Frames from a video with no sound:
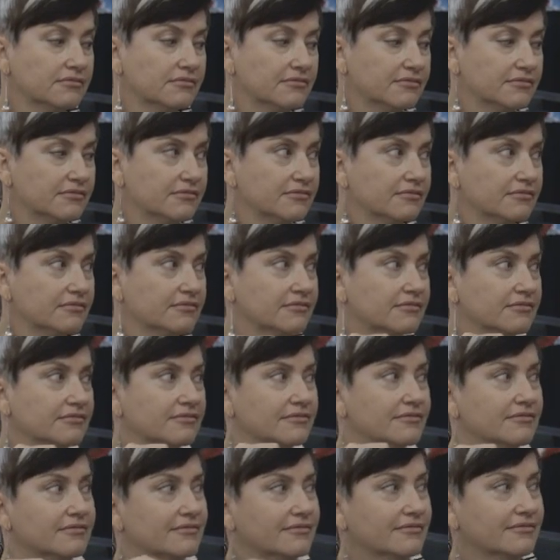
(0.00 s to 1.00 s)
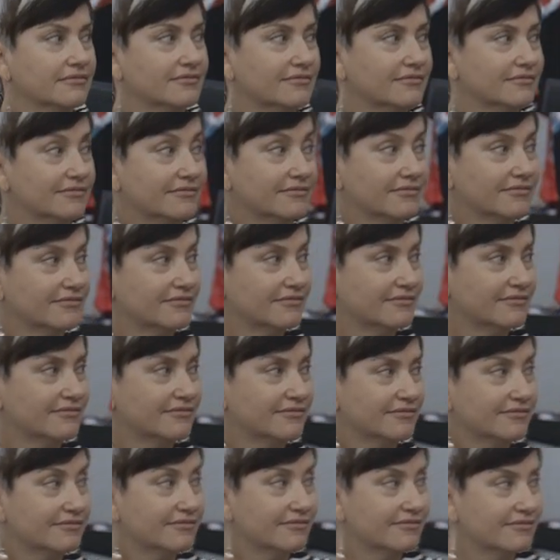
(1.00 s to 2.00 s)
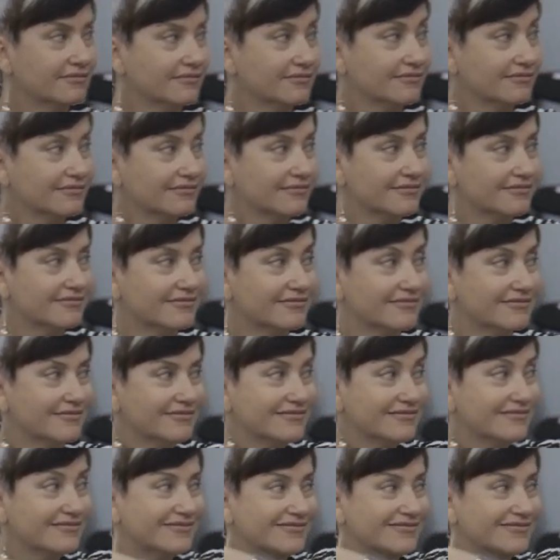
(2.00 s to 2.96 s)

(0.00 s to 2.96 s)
So explain to me why you would choose one over the